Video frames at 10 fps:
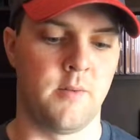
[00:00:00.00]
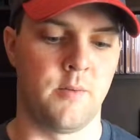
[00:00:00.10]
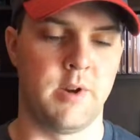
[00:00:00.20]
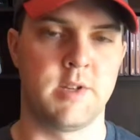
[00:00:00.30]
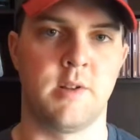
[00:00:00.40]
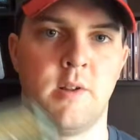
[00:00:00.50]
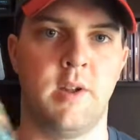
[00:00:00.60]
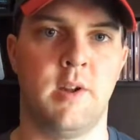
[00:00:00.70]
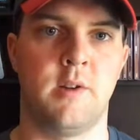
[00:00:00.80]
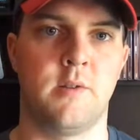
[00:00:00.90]

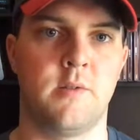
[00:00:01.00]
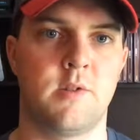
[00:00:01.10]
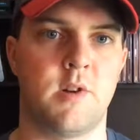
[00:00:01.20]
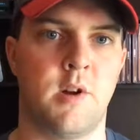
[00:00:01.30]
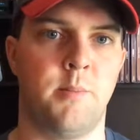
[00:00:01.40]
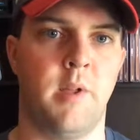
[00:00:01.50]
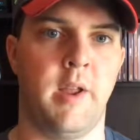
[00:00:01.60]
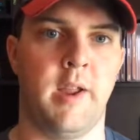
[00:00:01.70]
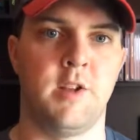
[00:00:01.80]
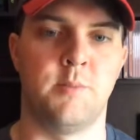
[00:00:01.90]
recently started
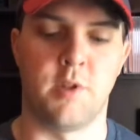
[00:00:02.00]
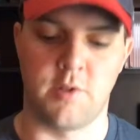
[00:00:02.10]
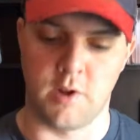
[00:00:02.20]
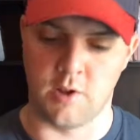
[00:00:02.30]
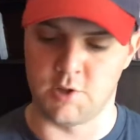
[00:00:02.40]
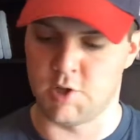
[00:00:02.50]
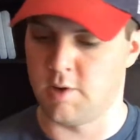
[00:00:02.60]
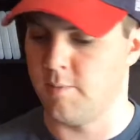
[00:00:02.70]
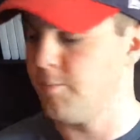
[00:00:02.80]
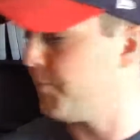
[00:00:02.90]
playing Age of Mythology.